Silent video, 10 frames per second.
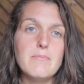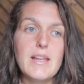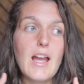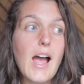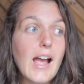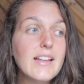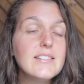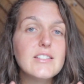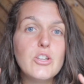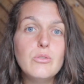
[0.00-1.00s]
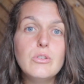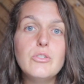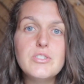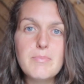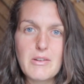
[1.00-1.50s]
because you
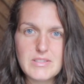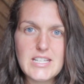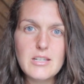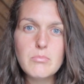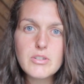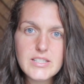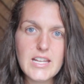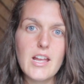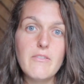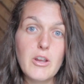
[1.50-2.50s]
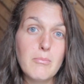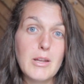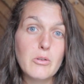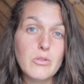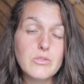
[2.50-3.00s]
lose about 10% of your
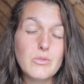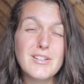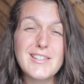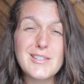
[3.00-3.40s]
mineral source,